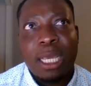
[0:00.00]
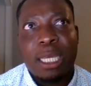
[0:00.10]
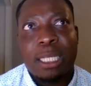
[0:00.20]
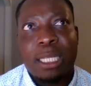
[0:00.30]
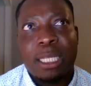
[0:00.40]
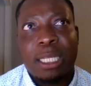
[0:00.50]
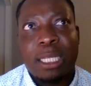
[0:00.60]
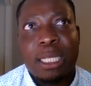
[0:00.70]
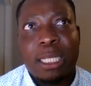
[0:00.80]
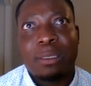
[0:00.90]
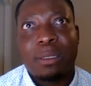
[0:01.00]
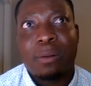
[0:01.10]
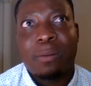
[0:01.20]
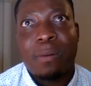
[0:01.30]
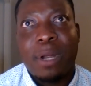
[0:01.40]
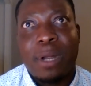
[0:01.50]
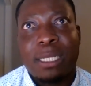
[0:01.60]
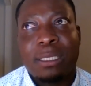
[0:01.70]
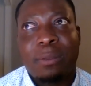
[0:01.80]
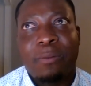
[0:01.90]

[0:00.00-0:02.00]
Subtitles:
And it is quite